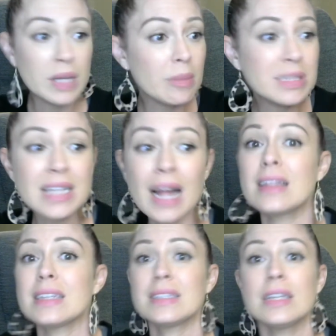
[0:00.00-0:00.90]
a
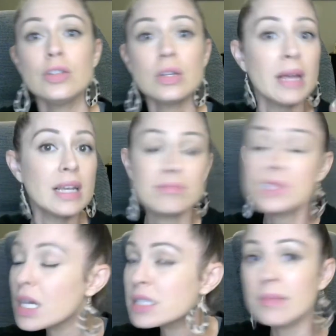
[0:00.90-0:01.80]
stylist, and you can make
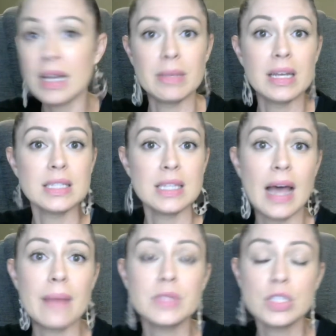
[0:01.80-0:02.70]
tons of money because of that. So